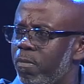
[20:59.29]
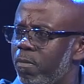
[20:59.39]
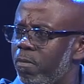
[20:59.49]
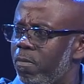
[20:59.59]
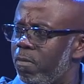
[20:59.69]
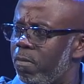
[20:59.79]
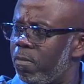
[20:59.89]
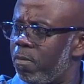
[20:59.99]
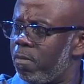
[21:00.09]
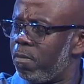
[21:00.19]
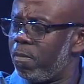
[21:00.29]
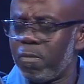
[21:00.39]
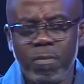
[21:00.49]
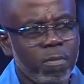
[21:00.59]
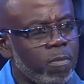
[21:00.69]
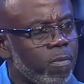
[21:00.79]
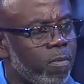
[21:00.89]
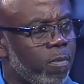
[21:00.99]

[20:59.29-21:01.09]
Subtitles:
Nothing is said.